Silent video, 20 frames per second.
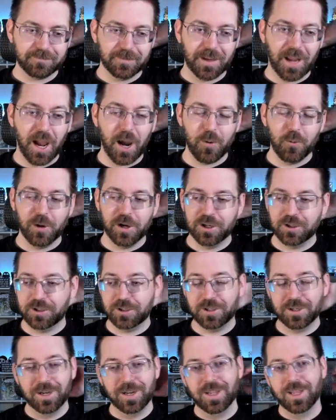I
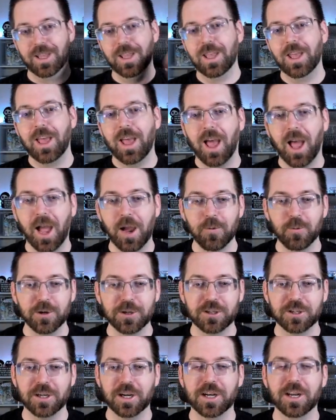wish
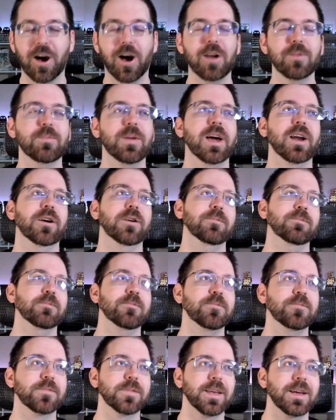it had gone better,
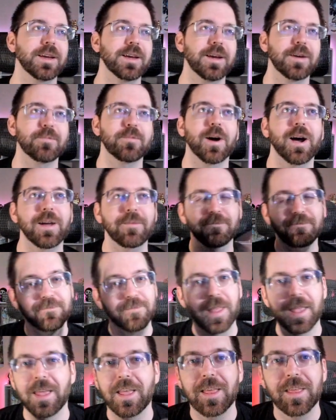but
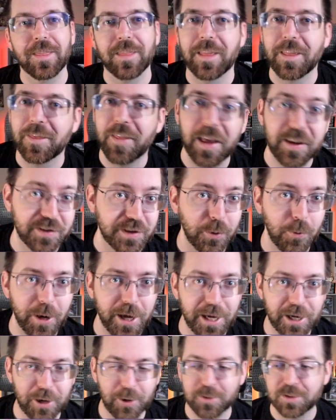that's the way
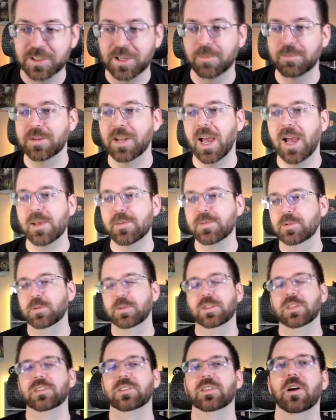it goes sometimes with
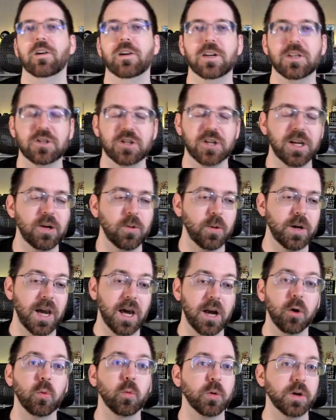this RNG. We had
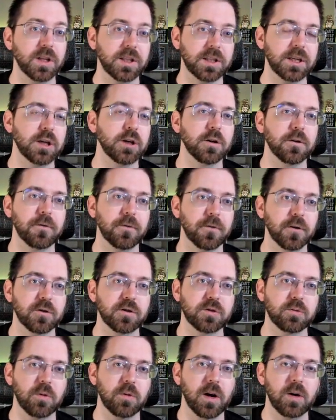a really good
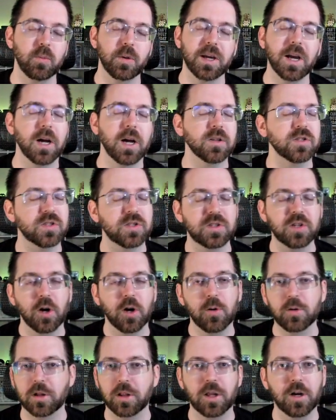first run. We got so
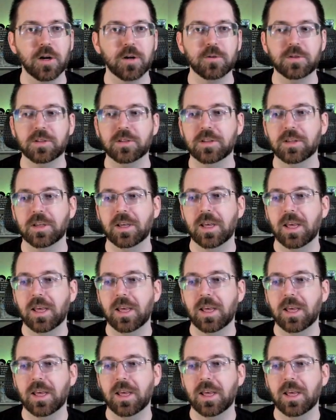close.